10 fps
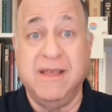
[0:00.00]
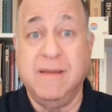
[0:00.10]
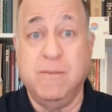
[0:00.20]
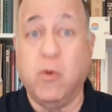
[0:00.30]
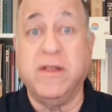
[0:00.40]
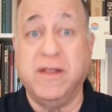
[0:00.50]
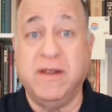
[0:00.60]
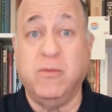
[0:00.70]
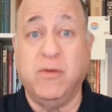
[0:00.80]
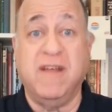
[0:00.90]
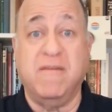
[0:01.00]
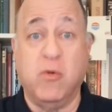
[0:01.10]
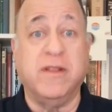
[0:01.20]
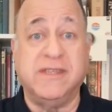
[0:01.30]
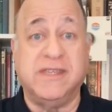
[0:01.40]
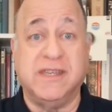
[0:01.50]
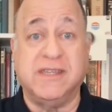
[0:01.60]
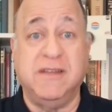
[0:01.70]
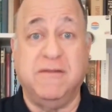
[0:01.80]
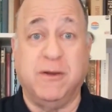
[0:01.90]
would have more than
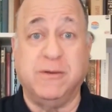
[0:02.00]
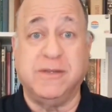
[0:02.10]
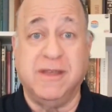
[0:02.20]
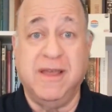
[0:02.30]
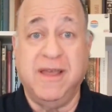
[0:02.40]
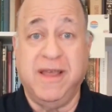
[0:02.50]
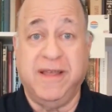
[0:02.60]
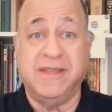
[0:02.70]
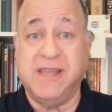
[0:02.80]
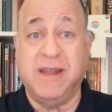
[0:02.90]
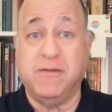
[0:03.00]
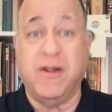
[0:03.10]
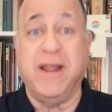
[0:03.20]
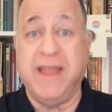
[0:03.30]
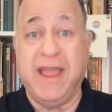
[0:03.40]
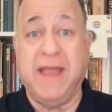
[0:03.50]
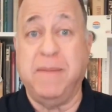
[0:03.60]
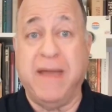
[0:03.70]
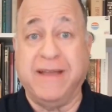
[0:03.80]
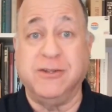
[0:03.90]
60 votes in the Senate for any aid
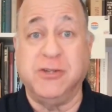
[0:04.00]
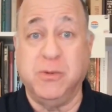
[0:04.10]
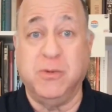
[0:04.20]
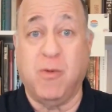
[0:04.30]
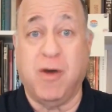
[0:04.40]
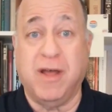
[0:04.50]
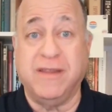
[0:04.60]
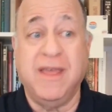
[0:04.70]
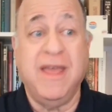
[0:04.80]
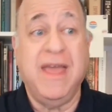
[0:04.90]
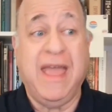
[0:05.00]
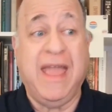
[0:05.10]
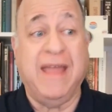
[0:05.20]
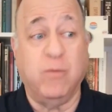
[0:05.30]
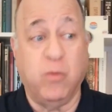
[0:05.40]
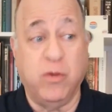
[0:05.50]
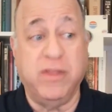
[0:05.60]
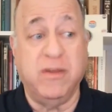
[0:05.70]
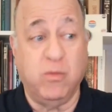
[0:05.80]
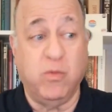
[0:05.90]
package he would want. And would
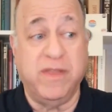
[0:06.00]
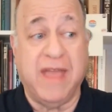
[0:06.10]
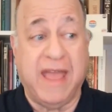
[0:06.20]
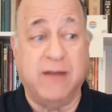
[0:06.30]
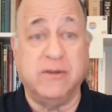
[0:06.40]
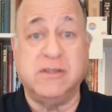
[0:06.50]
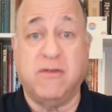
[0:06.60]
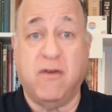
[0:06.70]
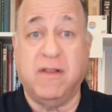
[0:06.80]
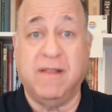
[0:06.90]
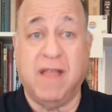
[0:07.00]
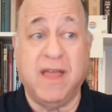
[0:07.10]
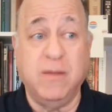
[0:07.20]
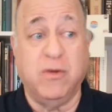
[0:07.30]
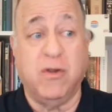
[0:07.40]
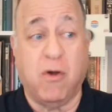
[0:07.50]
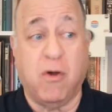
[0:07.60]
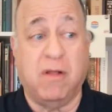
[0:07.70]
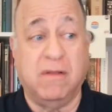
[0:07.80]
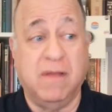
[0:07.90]
the House fall in line? Would
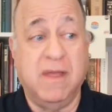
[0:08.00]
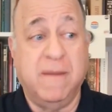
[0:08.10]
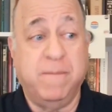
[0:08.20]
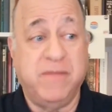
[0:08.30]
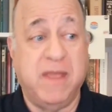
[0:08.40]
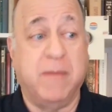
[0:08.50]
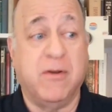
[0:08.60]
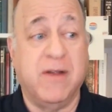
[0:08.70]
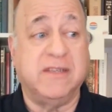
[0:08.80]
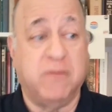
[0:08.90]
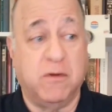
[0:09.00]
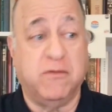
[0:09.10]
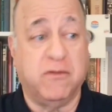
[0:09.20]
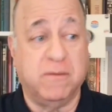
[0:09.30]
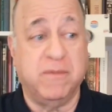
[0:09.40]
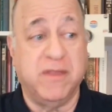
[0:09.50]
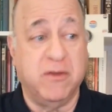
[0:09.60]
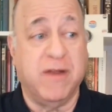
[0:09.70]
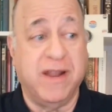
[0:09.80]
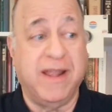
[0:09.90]
all Democrats vote for the
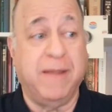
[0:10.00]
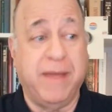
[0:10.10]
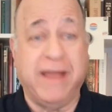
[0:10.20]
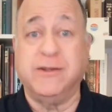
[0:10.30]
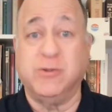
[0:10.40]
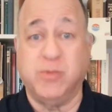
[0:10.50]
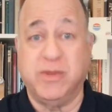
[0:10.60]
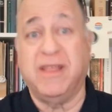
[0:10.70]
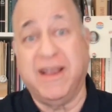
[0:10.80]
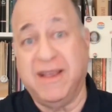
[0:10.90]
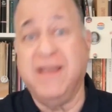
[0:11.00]
Ukrainian aid package with like